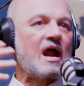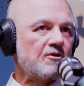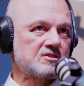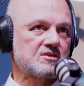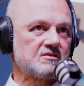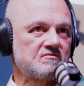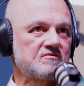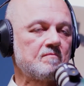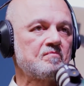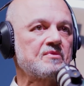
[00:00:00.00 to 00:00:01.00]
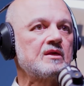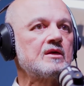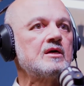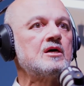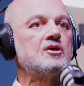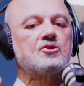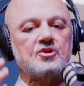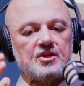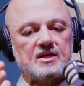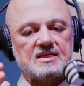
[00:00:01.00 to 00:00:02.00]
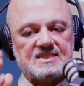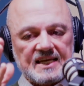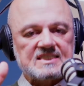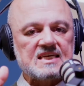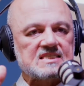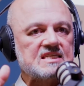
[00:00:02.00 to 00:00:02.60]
narrative that sets